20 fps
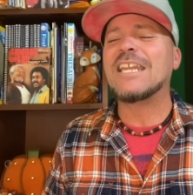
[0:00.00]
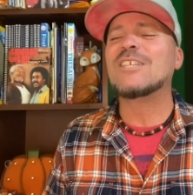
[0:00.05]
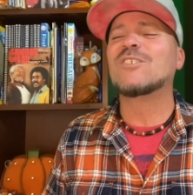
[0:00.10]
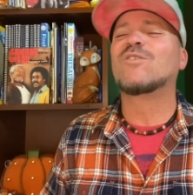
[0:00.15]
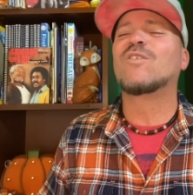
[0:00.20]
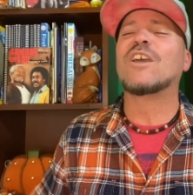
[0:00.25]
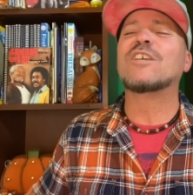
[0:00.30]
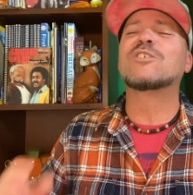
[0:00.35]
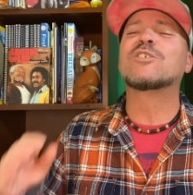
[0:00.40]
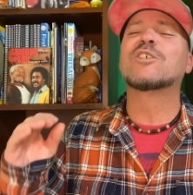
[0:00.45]
his
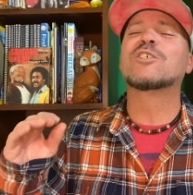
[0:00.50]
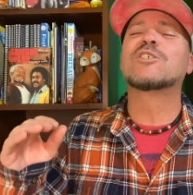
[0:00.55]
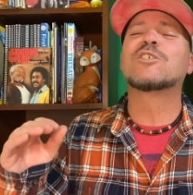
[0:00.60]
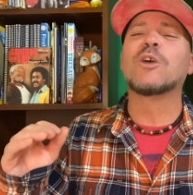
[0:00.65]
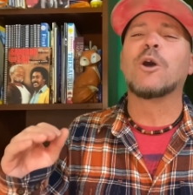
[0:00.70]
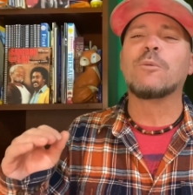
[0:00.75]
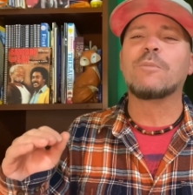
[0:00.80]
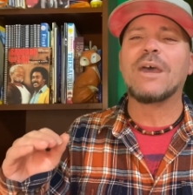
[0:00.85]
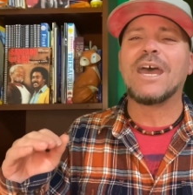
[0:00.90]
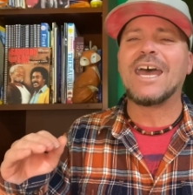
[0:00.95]
face looks
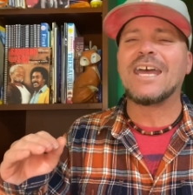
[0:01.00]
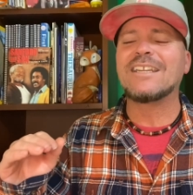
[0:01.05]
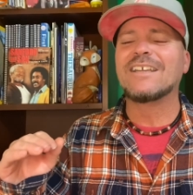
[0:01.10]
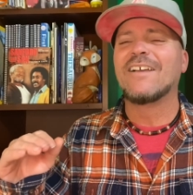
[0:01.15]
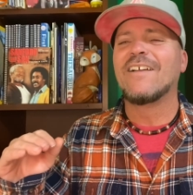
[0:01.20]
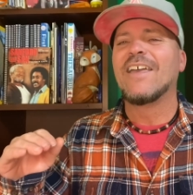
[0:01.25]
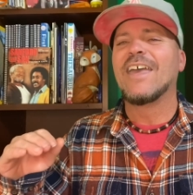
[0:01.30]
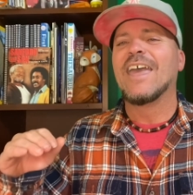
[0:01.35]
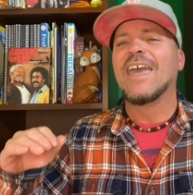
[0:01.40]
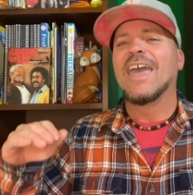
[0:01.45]
so bad.
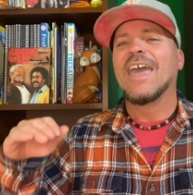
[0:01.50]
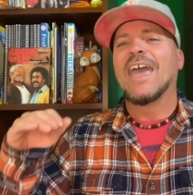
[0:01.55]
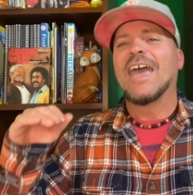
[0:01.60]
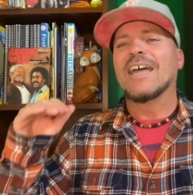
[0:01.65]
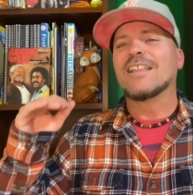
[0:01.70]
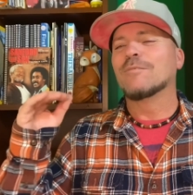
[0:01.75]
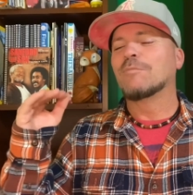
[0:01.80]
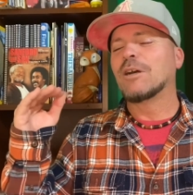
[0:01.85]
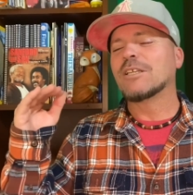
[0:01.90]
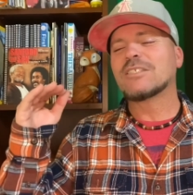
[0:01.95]

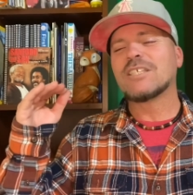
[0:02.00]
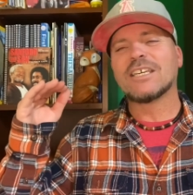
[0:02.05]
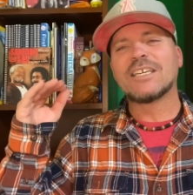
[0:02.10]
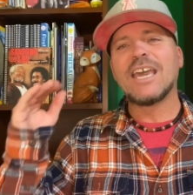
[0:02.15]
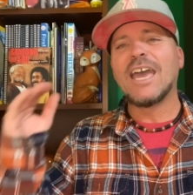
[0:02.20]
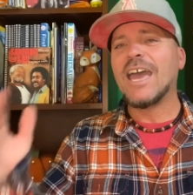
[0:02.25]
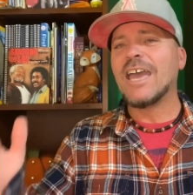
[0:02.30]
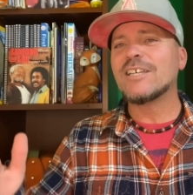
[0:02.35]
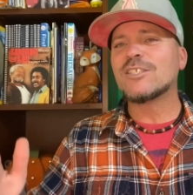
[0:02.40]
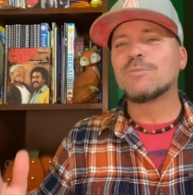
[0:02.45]
And Lamont's like,
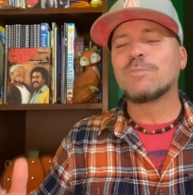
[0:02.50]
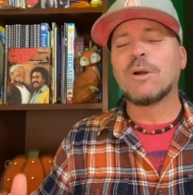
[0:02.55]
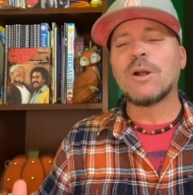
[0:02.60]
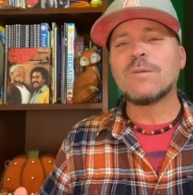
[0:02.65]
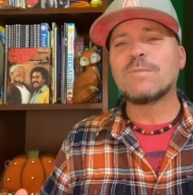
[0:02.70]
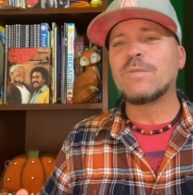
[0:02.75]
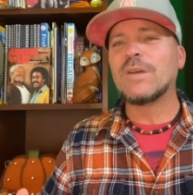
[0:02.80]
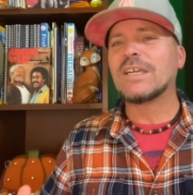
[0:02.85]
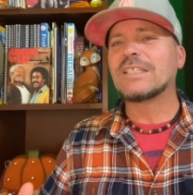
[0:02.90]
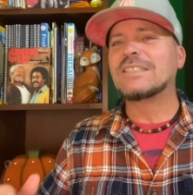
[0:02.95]
hey, it's
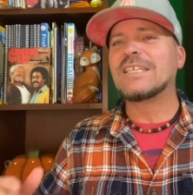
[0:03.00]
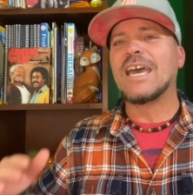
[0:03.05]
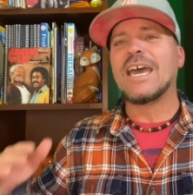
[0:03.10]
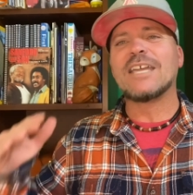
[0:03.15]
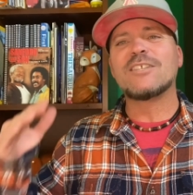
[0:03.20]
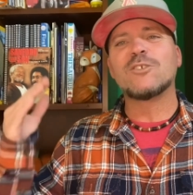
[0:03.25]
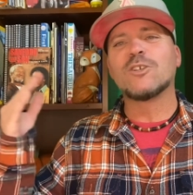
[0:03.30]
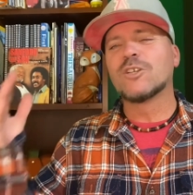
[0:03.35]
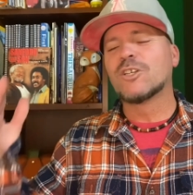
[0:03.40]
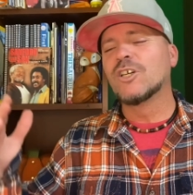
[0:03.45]
perfect,
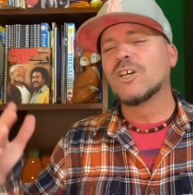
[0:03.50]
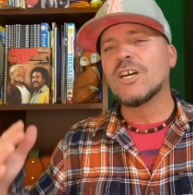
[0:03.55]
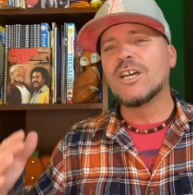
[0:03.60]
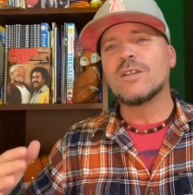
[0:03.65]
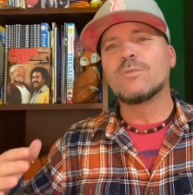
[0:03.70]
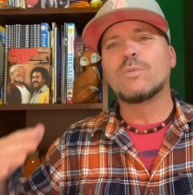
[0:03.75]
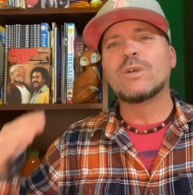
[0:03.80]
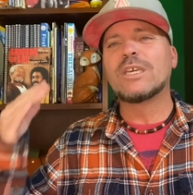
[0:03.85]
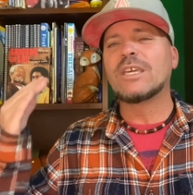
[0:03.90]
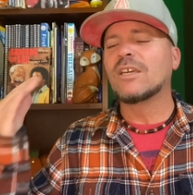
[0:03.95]
Dad. You're
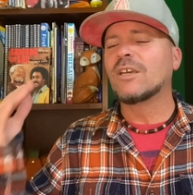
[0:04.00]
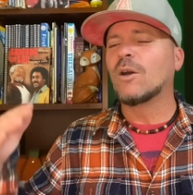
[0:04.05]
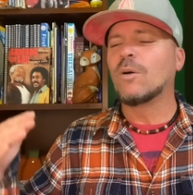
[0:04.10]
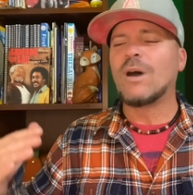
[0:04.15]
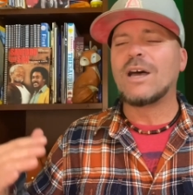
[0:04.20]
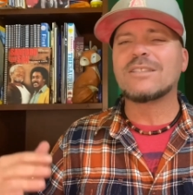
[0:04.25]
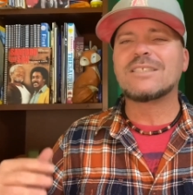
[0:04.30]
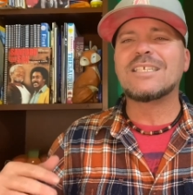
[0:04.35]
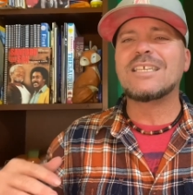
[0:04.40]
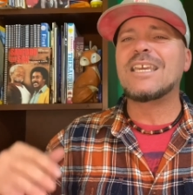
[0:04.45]
good. We can go
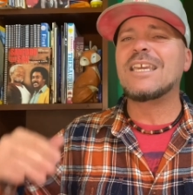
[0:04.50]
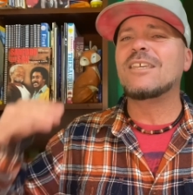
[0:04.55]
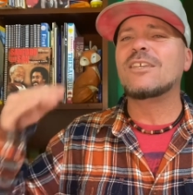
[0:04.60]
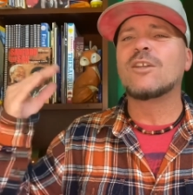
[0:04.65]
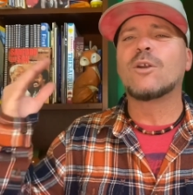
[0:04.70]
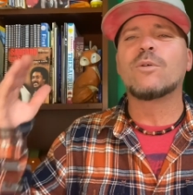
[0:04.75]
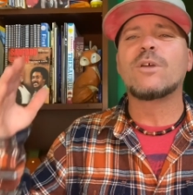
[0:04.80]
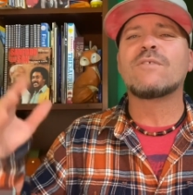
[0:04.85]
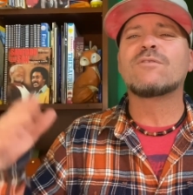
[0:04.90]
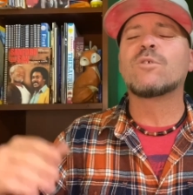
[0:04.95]
out to eat. You
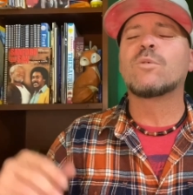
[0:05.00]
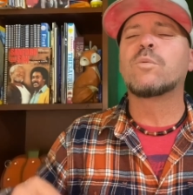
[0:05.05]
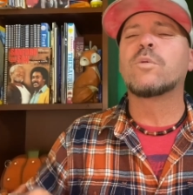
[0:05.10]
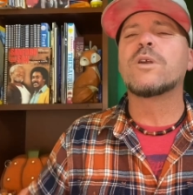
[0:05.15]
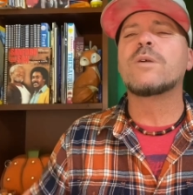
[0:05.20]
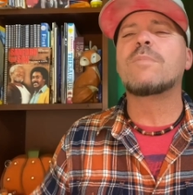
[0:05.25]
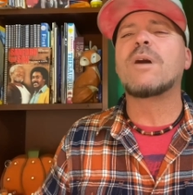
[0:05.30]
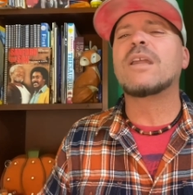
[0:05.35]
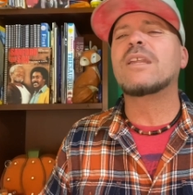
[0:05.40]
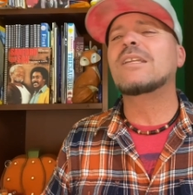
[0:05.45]
don't have to
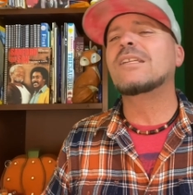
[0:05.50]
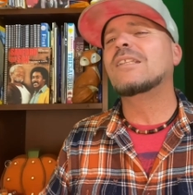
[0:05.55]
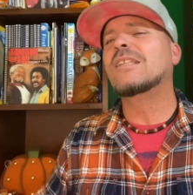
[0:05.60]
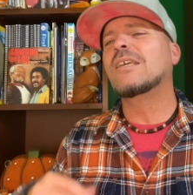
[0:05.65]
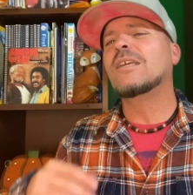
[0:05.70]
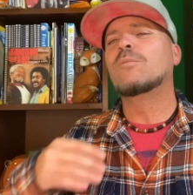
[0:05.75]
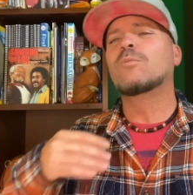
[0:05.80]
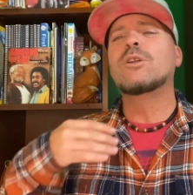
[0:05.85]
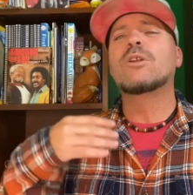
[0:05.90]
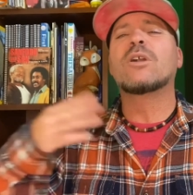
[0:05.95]
worry about
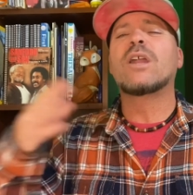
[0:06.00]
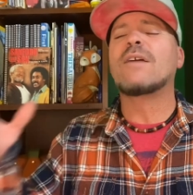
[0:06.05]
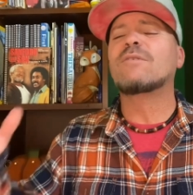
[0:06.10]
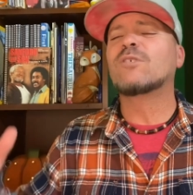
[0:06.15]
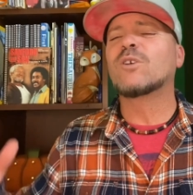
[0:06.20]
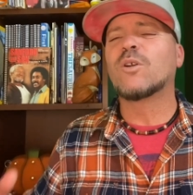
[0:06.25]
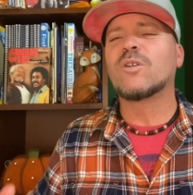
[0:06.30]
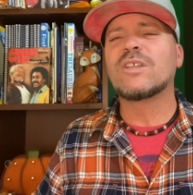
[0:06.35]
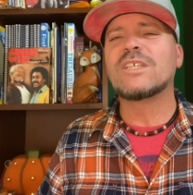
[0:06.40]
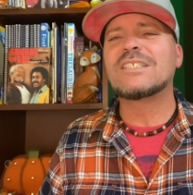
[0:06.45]
anything, and we don't have
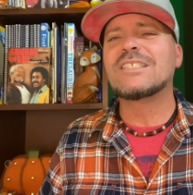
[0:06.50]
to go to the